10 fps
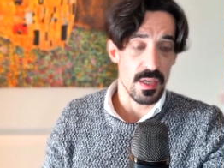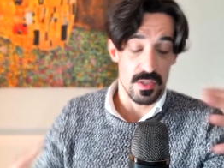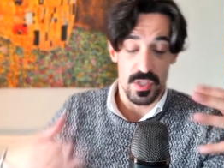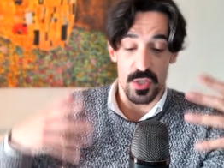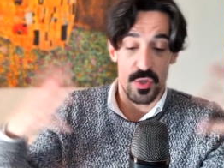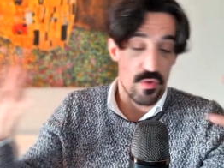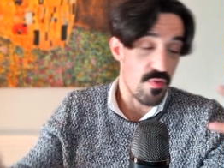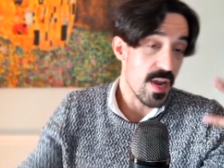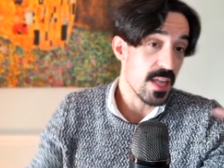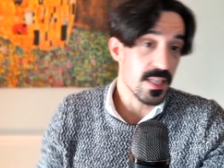starts to
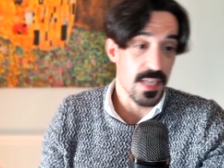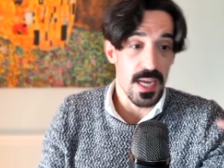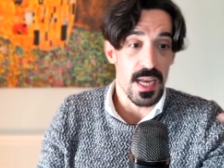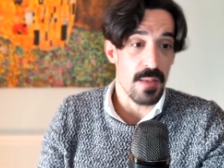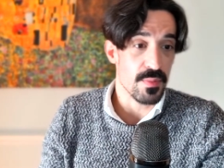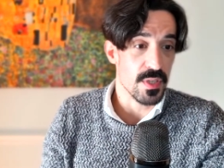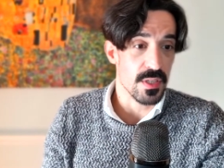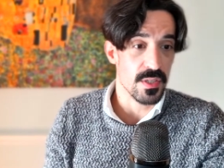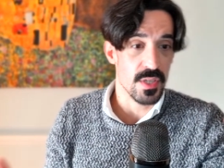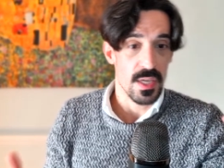create
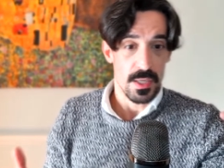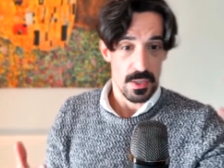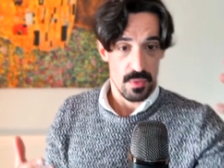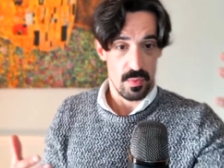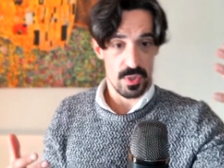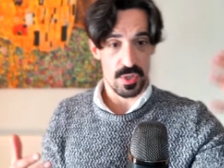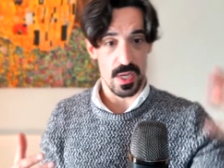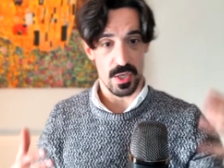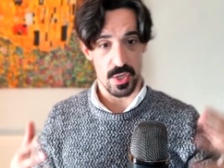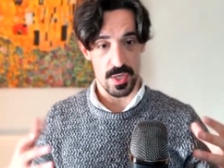synapses, which
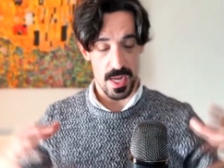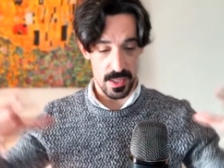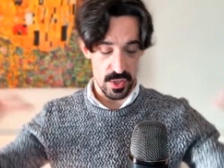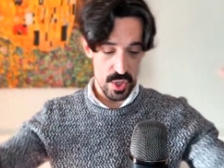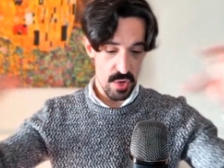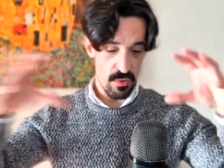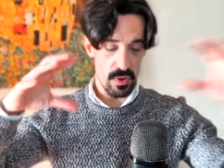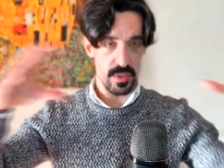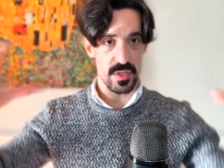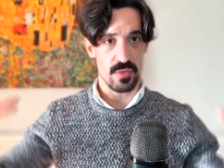then connect
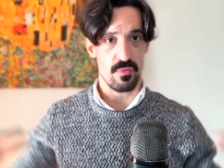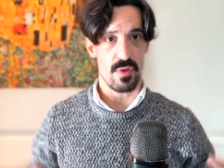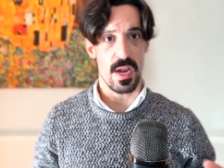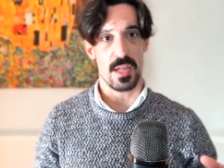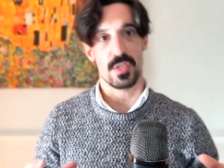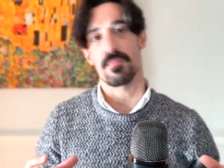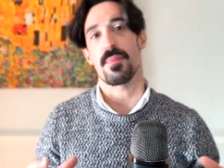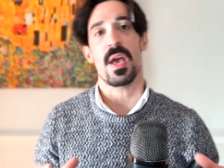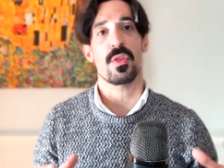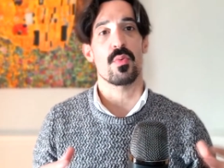neurons and creates
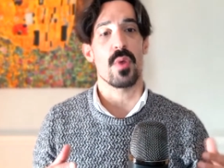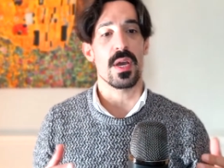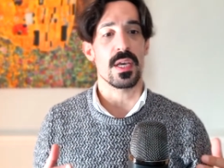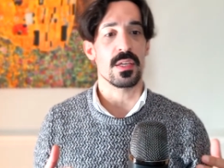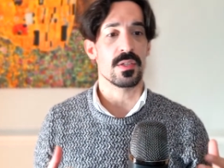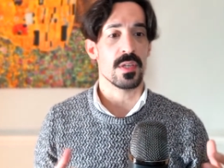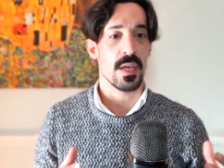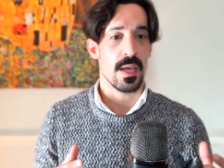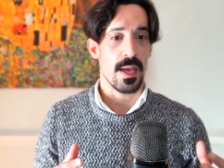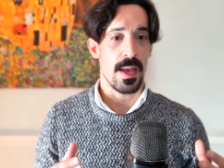pathways
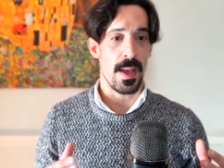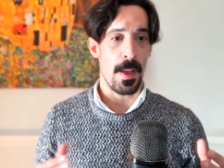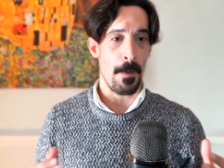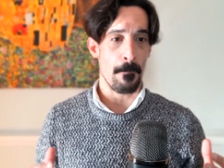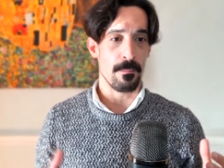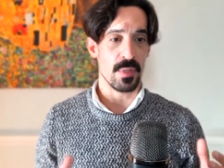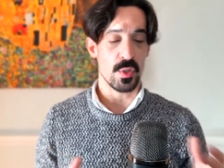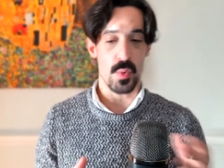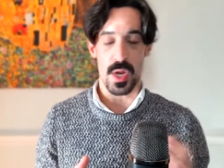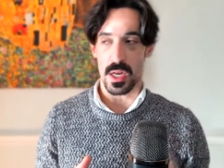
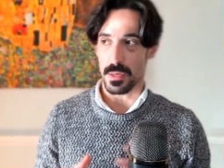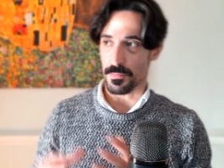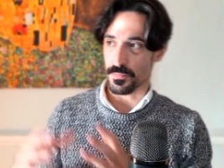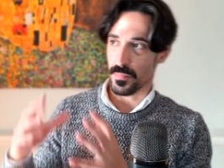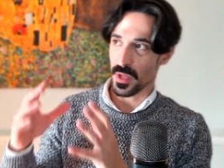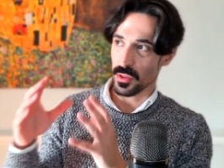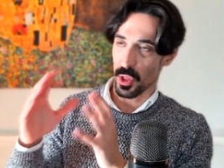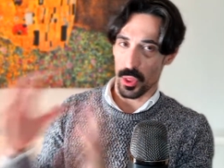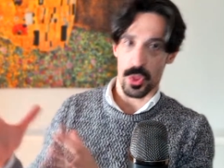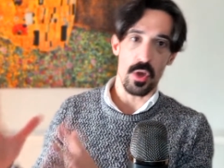between
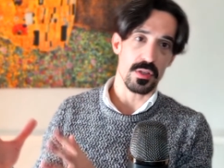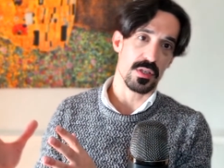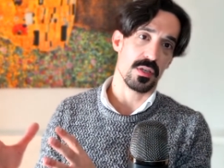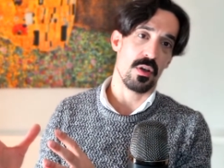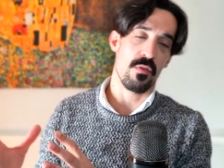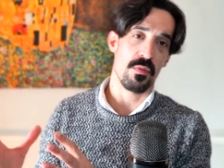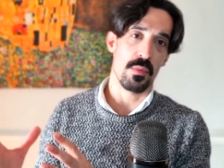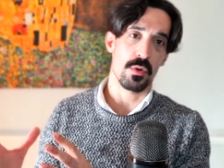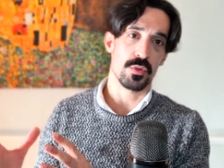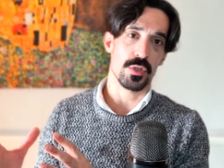the thought of a
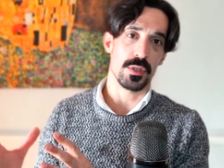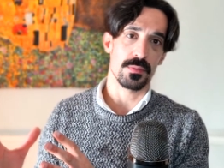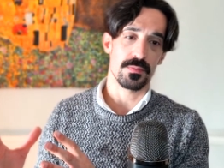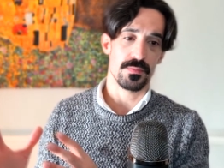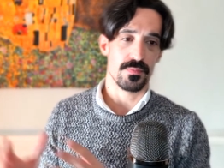motion